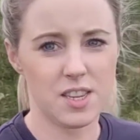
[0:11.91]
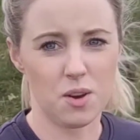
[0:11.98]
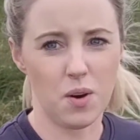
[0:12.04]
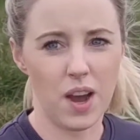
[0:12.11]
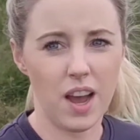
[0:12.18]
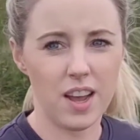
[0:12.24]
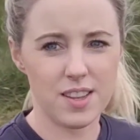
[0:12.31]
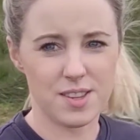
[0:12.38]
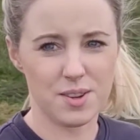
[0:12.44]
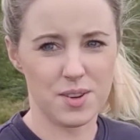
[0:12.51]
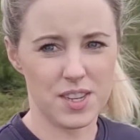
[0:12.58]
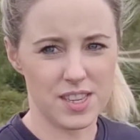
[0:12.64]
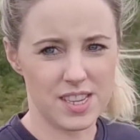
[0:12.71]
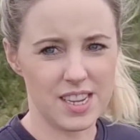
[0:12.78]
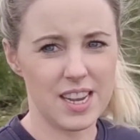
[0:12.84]
So as
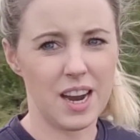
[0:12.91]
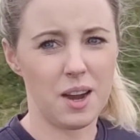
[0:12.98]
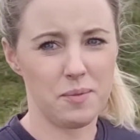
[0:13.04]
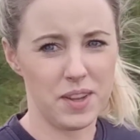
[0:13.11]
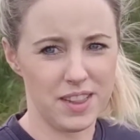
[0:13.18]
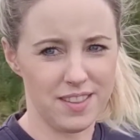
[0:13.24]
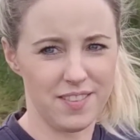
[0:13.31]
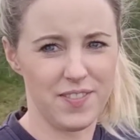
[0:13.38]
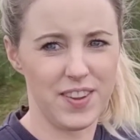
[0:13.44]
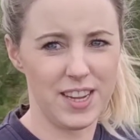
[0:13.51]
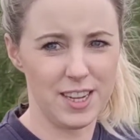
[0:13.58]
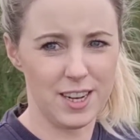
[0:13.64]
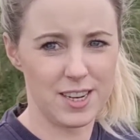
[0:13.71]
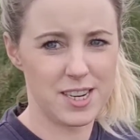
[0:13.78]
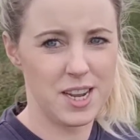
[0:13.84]
you can see, I'm in the
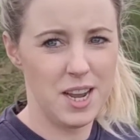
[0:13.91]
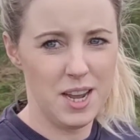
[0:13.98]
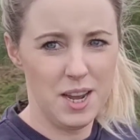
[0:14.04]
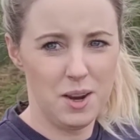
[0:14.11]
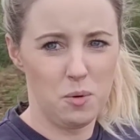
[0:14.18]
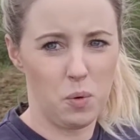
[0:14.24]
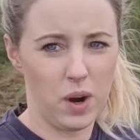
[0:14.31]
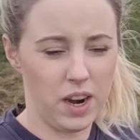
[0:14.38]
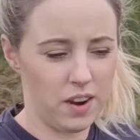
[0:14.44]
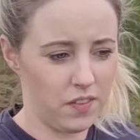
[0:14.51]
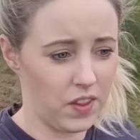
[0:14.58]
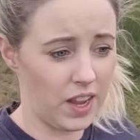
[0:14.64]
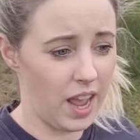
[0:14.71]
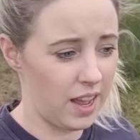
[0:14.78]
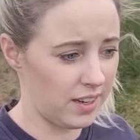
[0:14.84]
field
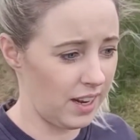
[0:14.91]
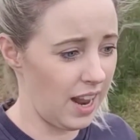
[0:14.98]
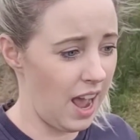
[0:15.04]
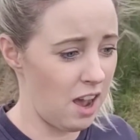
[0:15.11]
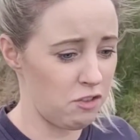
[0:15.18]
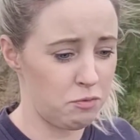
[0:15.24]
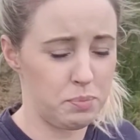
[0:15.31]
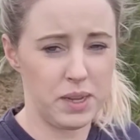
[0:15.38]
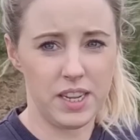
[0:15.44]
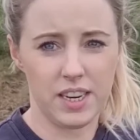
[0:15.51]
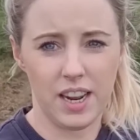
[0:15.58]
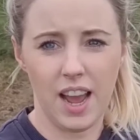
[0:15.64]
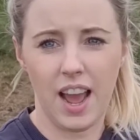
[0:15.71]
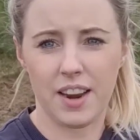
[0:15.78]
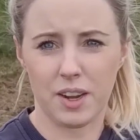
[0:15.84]
where the cattle have
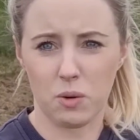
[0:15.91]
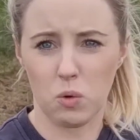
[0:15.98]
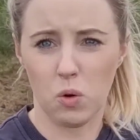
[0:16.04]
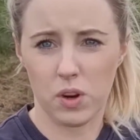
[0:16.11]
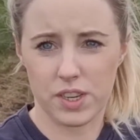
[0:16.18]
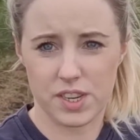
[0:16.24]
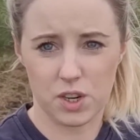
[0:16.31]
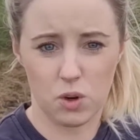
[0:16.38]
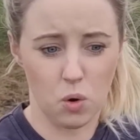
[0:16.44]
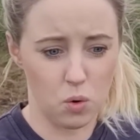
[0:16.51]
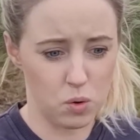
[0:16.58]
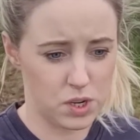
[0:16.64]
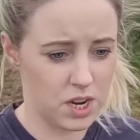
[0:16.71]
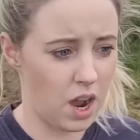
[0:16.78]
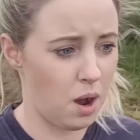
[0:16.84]
been and I'm going to
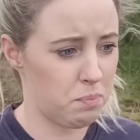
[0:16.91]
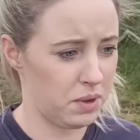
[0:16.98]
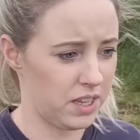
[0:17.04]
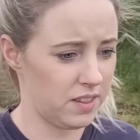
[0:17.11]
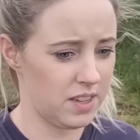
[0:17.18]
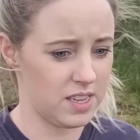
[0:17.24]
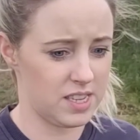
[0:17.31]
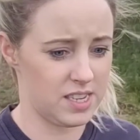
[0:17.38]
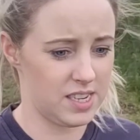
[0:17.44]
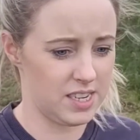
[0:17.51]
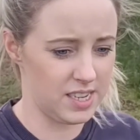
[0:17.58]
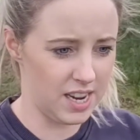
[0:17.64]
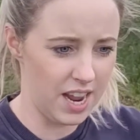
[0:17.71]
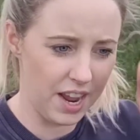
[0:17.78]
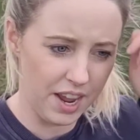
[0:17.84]
go topping this
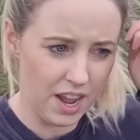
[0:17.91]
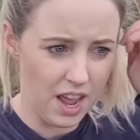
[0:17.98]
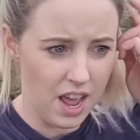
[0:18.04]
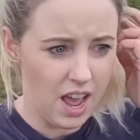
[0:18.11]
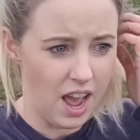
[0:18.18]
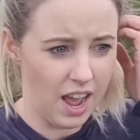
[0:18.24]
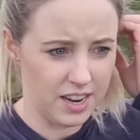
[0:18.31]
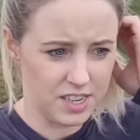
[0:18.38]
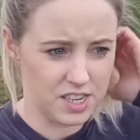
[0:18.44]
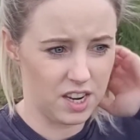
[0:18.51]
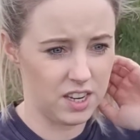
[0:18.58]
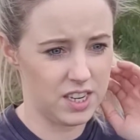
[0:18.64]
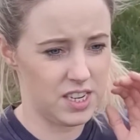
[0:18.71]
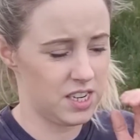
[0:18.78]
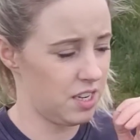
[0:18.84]
today and
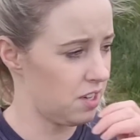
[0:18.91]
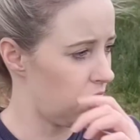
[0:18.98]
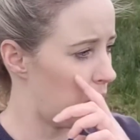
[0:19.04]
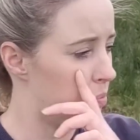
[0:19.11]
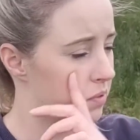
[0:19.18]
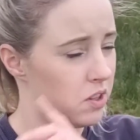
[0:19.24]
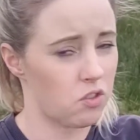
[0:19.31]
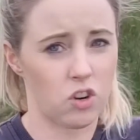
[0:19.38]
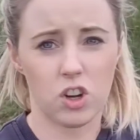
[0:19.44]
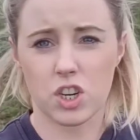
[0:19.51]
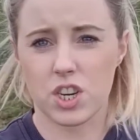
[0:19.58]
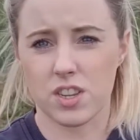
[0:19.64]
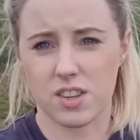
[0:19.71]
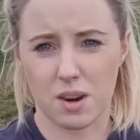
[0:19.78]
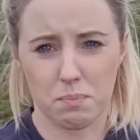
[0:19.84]
tidy it up. The
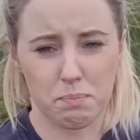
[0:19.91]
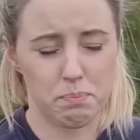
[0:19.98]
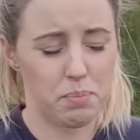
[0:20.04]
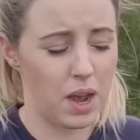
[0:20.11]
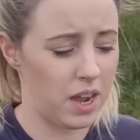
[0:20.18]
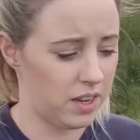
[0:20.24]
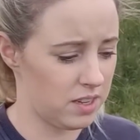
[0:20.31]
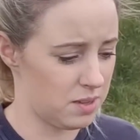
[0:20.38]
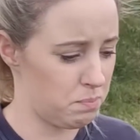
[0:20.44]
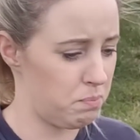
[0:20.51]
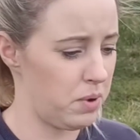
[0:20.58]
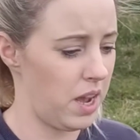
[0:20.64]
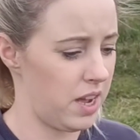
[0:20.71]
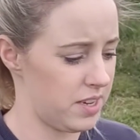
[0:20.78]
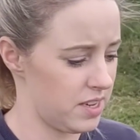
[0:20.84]
rushes are back as
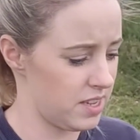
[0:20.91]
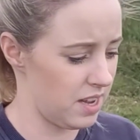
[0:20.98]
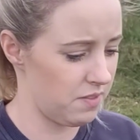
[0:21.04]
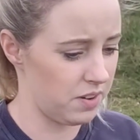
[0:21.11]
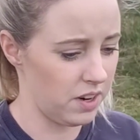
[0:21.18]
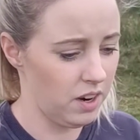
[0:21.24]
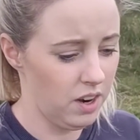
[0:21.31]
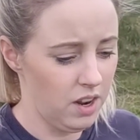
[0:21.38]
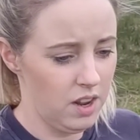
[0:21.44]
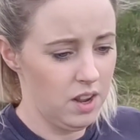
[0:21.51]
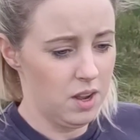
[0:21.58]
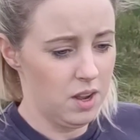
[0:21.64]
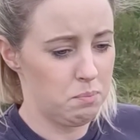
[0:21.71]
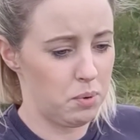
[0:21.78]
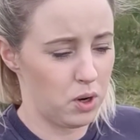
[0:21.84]
bad as ever,
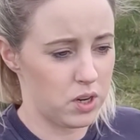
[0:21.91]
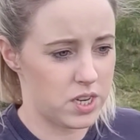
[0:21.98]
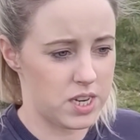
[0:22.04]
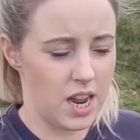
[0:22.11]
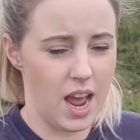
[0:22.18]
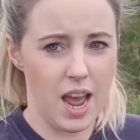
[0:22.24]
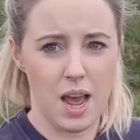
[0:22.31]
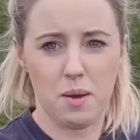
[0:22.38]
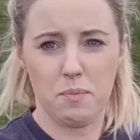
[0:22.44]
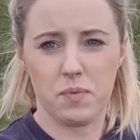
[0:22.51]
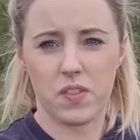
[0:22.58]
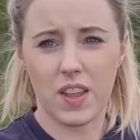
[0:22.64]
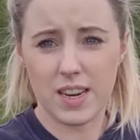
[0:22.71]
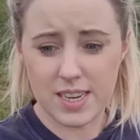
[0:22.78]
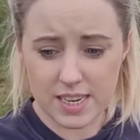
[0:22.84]
but
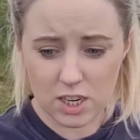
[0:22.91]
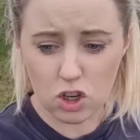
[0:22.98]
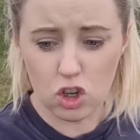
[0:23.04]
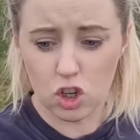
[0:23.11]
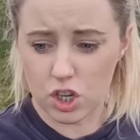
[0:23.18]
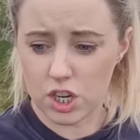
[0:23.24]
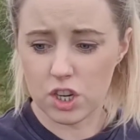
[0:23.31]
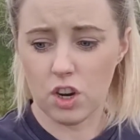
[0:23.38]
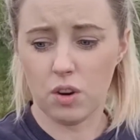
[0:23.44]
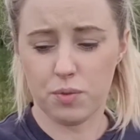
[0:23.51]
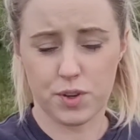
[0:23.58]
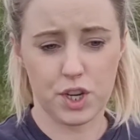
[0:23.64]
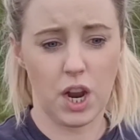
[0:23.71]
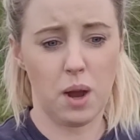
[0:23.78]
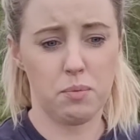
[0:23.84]
they did a good
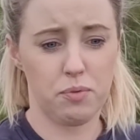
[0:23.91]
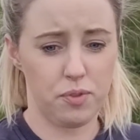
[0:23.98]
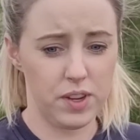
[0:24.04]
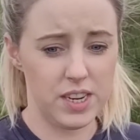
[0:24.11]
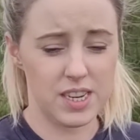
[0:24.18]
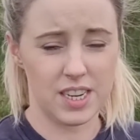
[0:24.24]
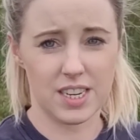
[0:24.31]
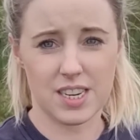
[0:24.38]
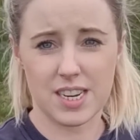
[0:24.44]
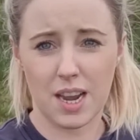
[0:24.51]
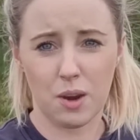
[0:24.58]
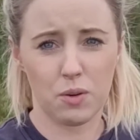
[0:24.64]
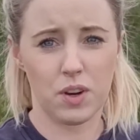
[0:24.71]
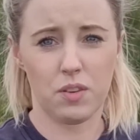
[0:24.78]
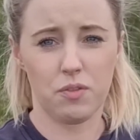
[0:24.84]
enough job feeding it
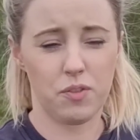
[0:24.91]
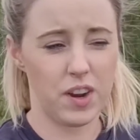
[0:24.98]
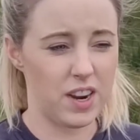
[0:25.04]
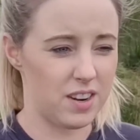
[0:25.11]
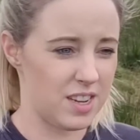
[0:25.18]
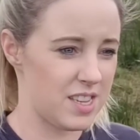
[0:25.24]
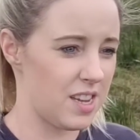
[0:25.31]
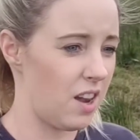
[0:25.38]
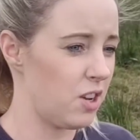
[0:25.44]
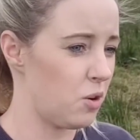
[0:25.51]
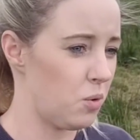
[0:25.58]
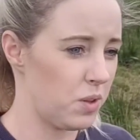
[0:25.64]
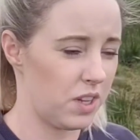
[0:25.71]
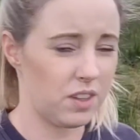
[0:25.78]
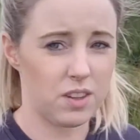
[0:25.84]
down. In fairness, I
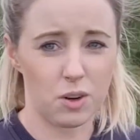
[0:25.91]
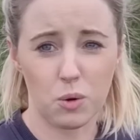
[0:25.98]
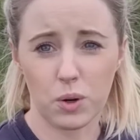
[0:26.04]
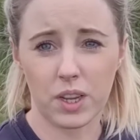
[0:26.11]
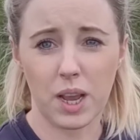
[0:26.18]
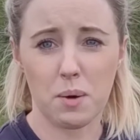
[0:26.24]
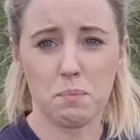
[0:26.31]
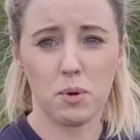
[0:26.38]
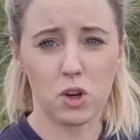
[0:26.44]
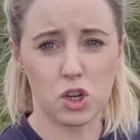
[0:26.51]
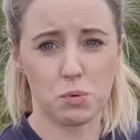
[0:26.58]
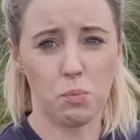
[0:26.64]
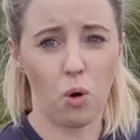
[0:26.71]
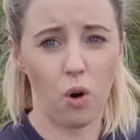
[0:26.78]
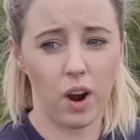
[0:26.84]
don't think they're going to get
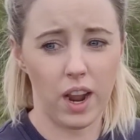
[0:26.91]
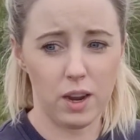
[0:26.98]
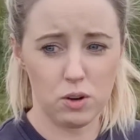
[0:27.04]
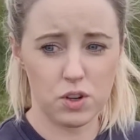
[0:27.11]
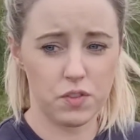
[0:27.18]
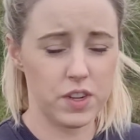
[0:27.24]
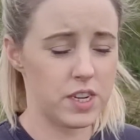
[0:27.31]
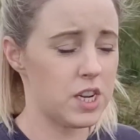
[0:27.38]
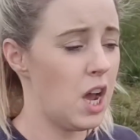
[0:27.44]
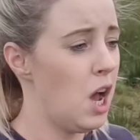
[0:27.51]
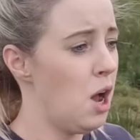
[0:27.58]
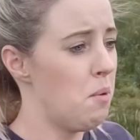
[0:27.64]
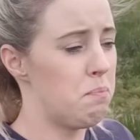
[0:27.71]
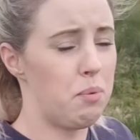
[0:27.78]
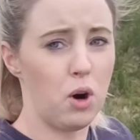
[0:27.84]
much more out of it,
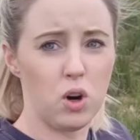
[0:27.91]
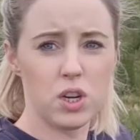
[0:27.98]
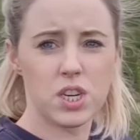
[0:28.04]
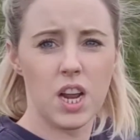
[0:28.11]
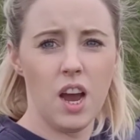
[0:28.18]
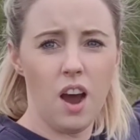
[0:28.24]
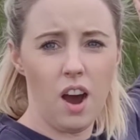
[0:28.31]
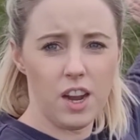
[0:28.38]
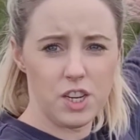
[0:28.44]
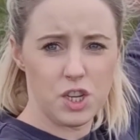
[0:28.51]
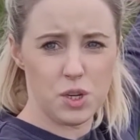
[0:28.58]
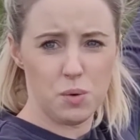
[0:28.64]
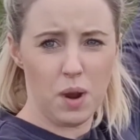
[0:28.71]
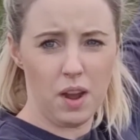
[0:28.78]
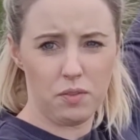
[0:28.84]
but I
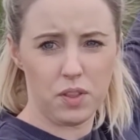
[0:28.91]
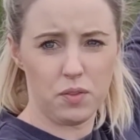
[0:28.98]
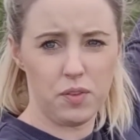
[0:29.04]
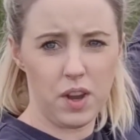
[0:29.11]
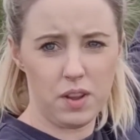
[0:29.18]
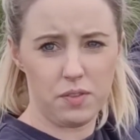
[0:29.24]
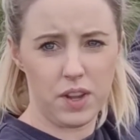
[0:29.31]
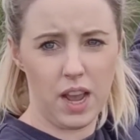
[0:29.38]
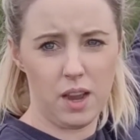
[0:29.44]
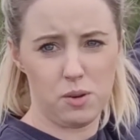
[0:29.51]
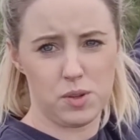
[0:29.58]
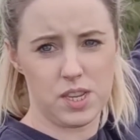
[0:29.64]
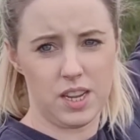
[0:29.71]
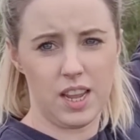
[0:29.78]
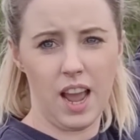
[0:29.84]
do have the 5
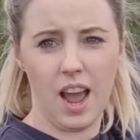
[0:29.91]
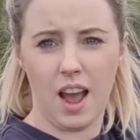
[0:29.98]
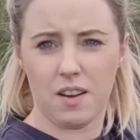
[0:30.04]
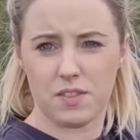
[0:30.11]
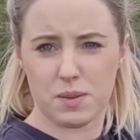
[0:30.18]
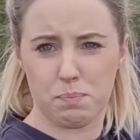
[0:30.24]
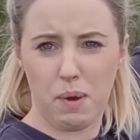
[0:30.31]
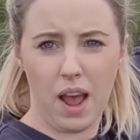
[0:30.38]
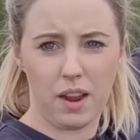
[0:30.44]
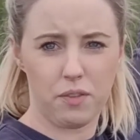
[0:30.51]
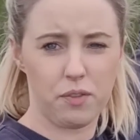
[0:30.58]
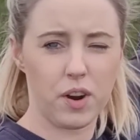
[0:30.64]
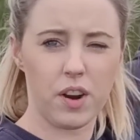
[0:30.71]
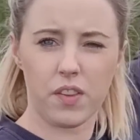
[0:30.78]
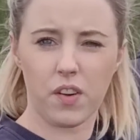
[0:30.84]
cows and calves back
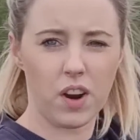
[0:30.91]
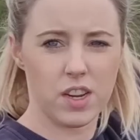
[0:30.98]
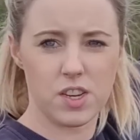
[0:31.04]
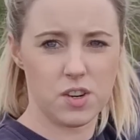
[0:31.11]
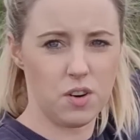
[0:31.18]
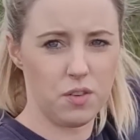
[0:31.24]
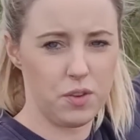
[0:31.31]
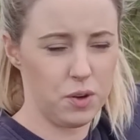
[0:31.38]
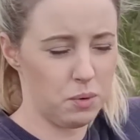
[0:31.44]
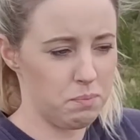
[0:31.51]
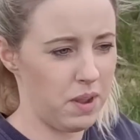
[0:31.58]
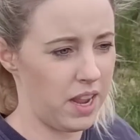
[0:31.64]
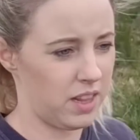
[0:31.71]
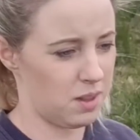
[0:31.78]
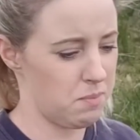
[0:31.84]
further. I don't know if you
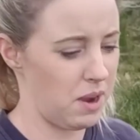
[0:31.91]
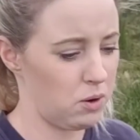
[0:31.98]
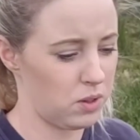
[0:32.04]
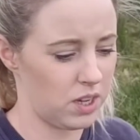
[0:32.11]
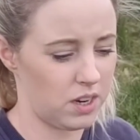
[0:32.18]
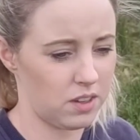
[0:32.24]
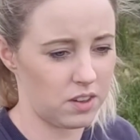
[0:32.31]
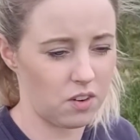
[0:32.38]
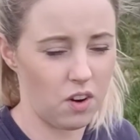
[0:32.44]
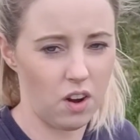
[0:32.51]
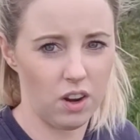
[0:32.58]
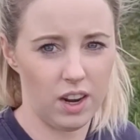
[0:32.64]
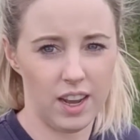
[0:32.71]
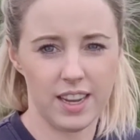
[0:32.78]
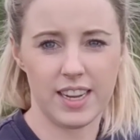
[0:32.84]
can make them out there, they're
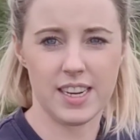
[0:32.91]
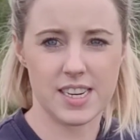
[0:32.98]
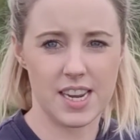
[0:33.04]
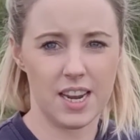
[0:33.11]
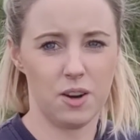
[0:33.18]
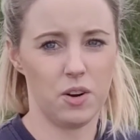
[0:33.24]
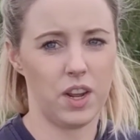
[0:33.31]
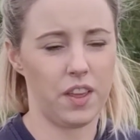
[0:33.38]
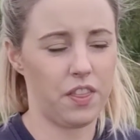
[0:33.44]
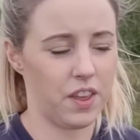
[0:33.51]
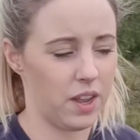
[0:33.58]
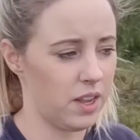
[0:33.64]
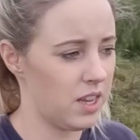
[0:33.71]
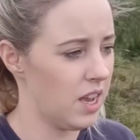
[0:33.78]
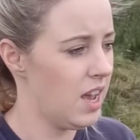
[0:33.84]
all lying down, I
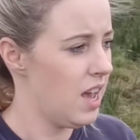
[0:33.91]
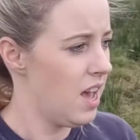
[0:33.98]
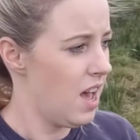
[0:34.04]
think.